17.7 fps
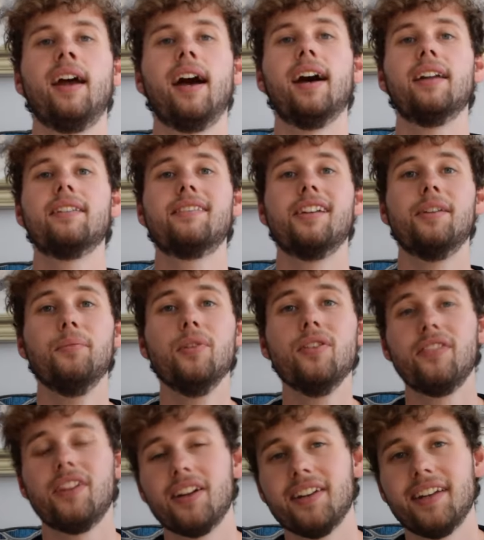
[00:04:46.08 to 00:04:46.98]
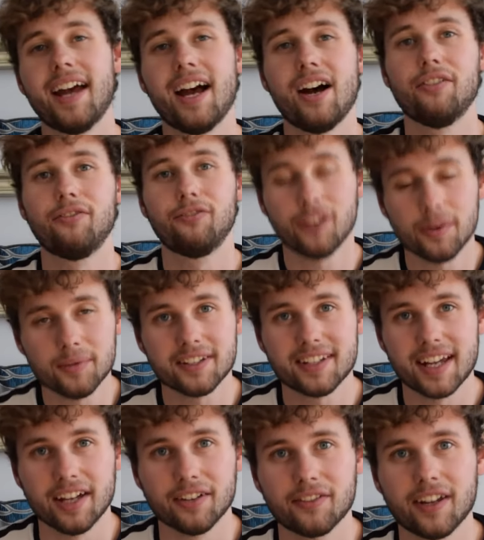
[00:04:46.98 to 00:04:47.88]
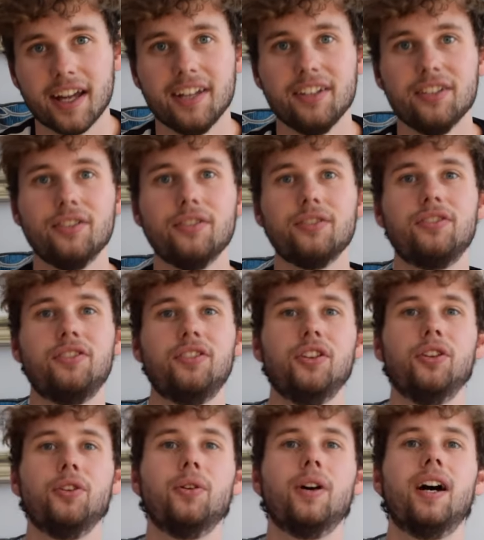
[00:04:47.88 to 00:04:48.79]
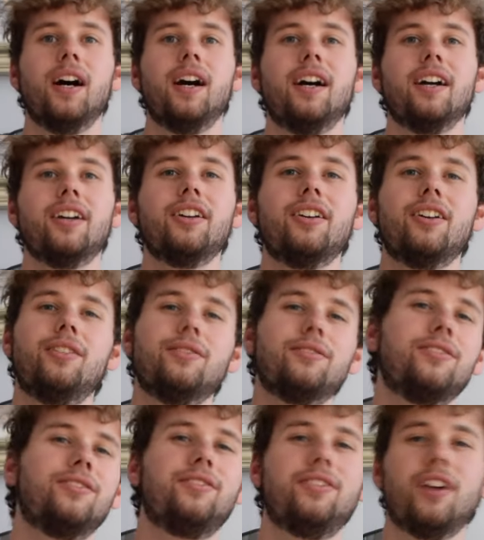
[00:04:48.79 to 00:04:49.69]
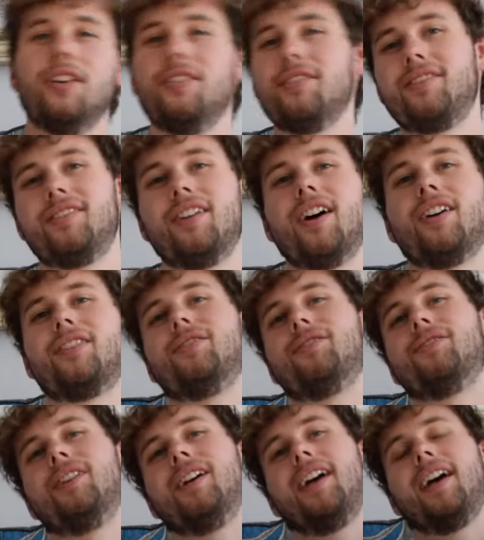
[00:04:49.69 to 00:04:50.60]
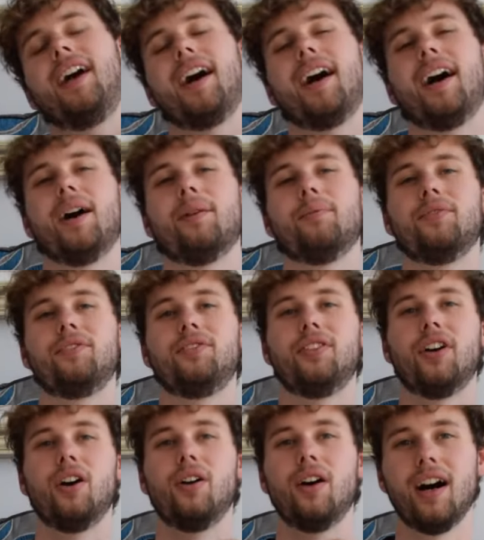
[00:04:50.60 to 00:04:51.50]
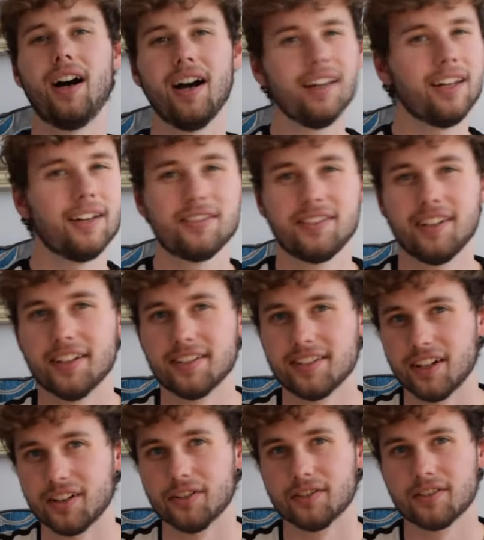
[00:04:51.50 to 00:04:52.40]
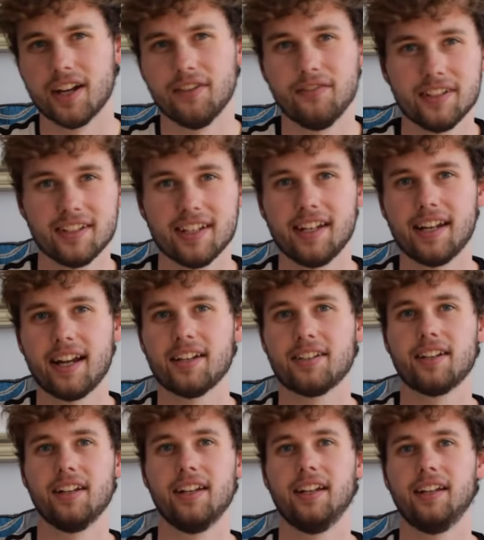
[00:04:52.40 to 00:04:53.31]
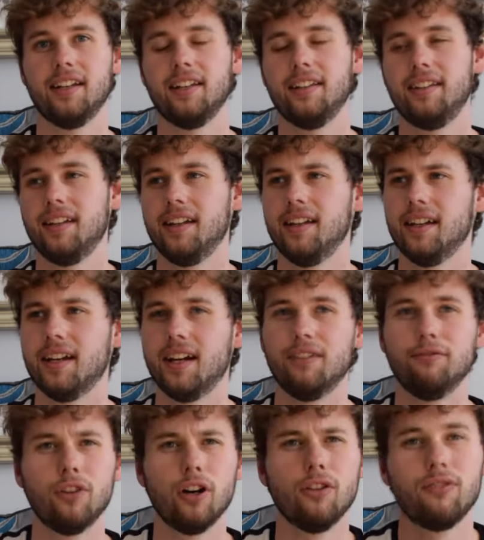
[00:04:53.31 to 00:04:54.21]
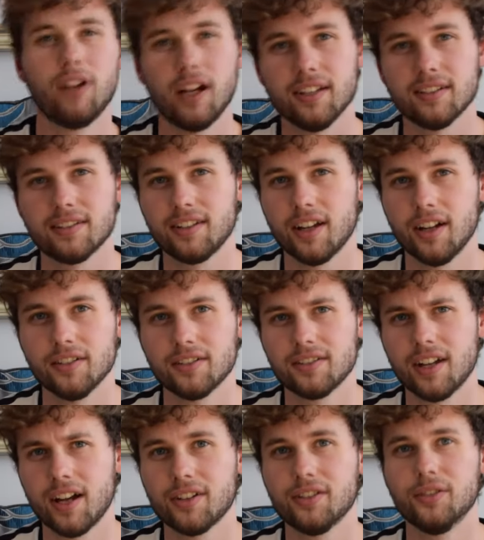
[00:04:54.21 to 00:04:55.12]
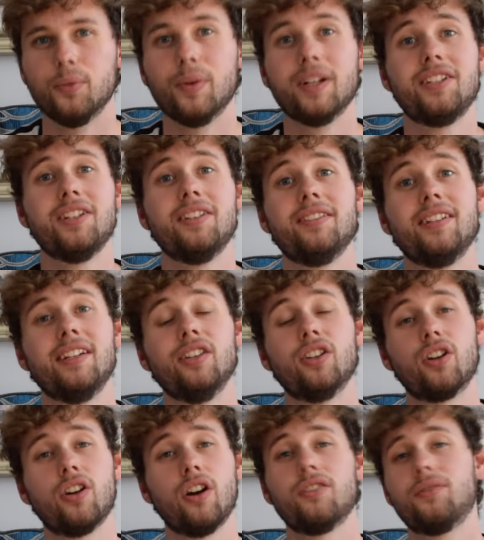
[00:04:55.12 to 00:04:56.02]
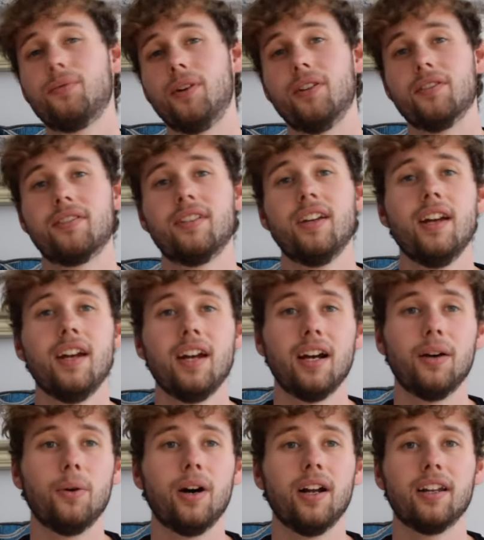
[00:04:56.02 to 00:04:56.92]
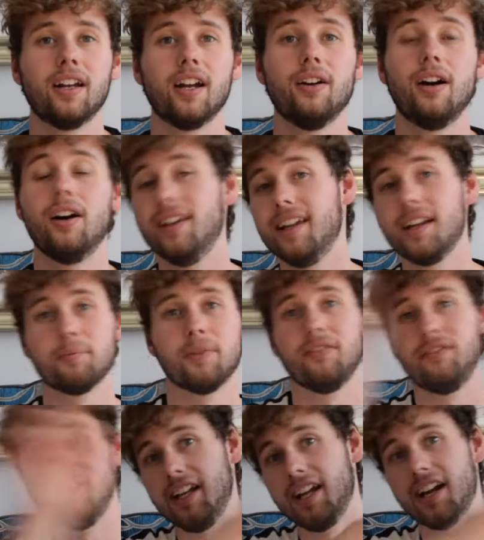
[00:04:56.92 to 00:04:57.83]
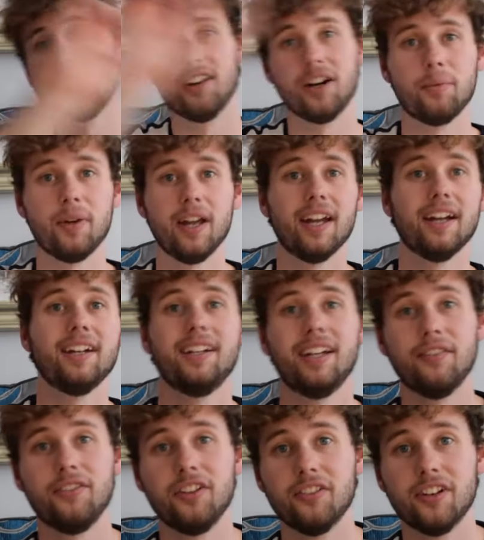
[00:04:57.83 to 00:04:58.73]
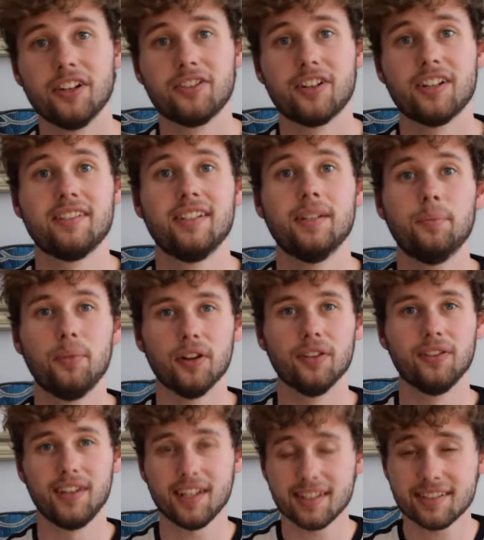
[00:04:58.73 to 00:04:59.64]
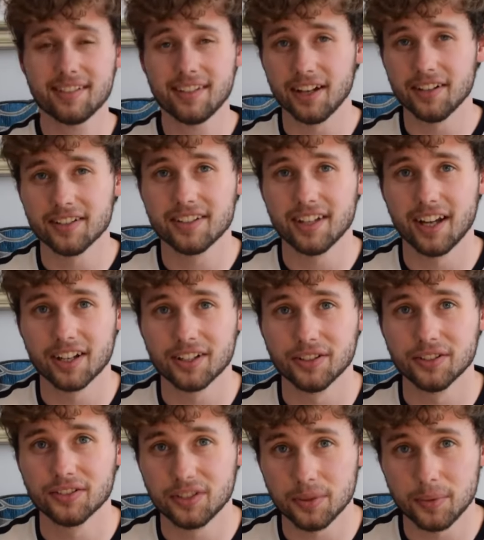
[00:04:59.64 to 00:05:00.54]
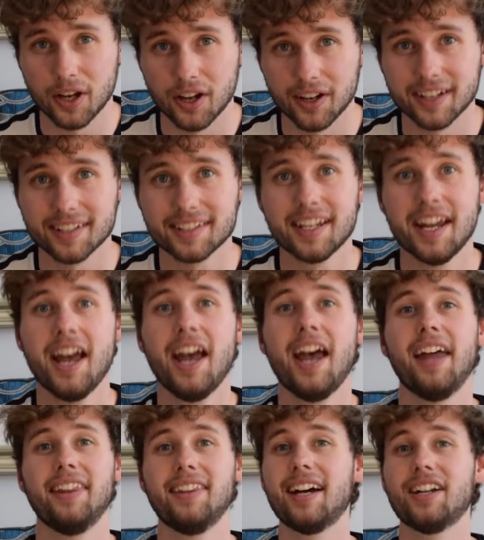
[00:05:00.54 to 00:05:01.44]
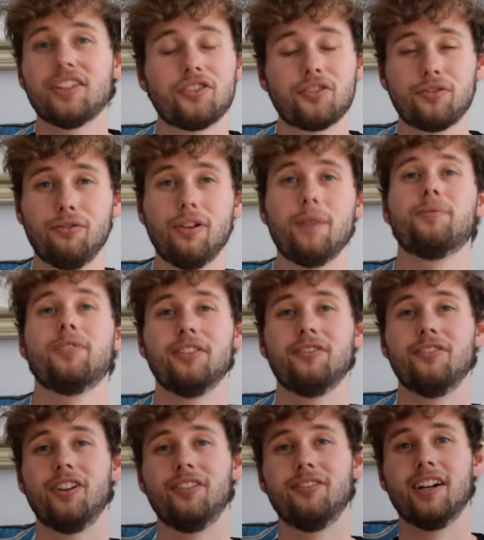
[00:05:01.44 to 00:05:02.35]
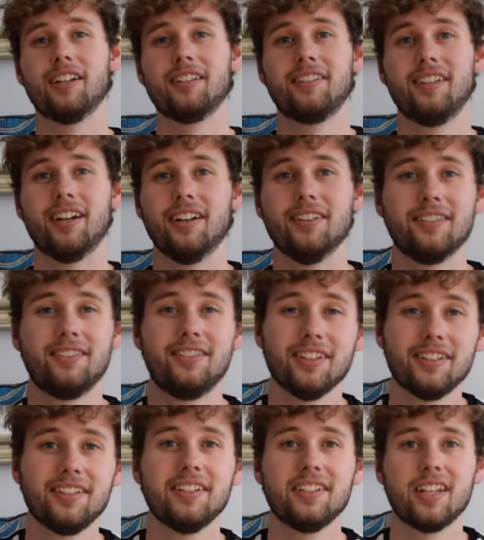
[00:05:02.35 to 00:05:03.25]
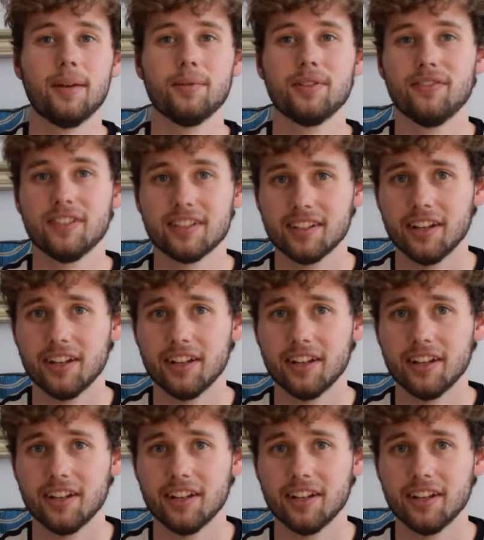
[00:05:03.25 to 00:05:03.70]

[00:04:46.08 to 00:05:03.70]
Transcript: And so moving on now from the town of Kendal to uh, a good old stone circle. Um, so I love stone circles. I visited actually the uh, Rollright Stone Circle, which is in the Cotswolds a while ago. I'll link my video up here if you're interested, but this stone circle, to be honest, that trumped the Rollright Stones, just in terms of its